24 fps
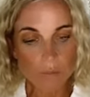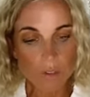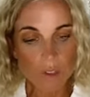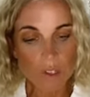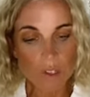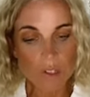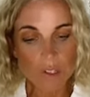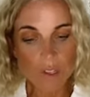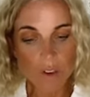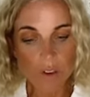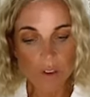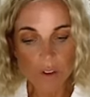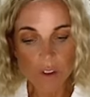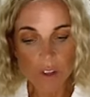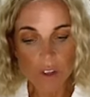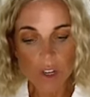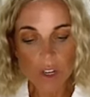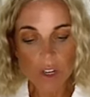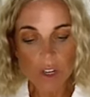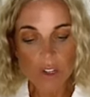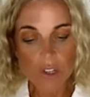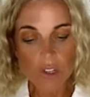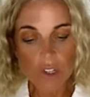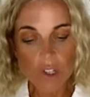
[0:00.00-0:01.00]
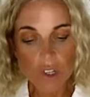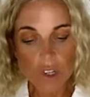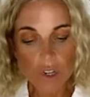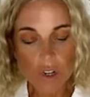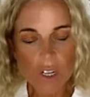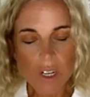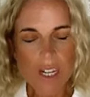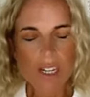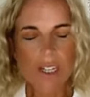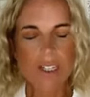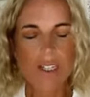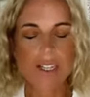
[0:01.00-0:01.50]
So
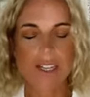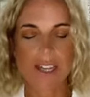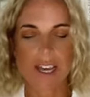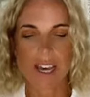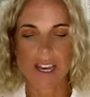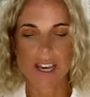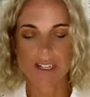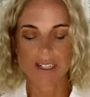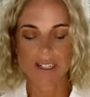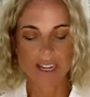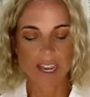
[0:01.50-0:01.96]
tune into that.